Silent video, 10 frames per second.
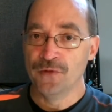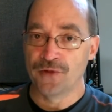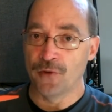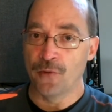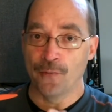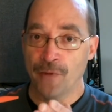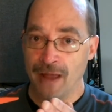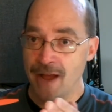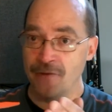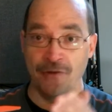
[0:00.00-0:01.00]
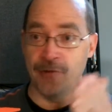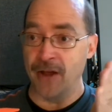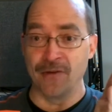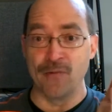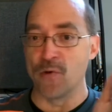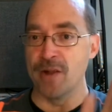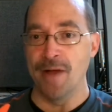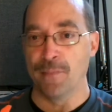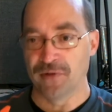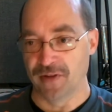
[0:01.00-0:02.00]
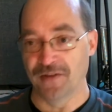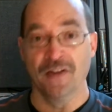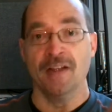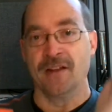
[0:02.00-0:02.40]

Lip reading: So what I do, I don't even worry about plugs.